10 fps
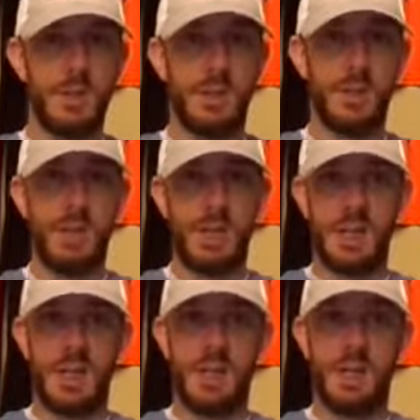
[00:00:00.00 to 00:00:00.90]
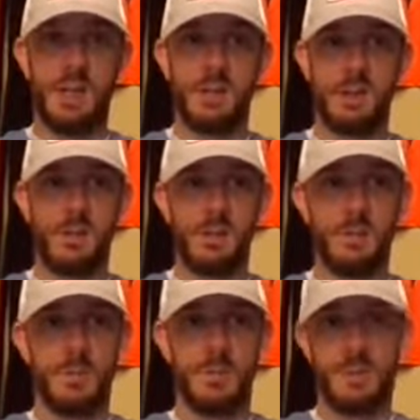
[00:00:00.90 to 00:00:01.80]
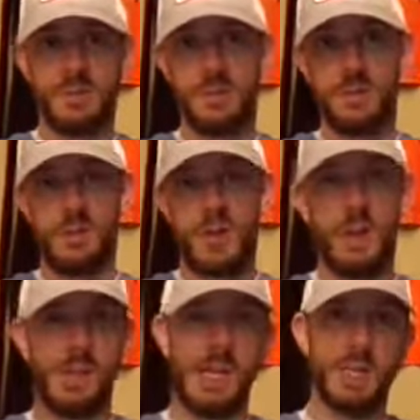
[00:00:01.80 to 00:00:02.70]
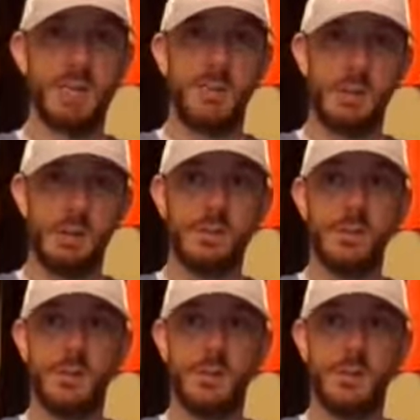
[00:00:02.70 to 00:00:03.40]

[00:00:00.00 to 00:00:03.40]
I think I kind of got an idea where they're positioned and how to catch them at least.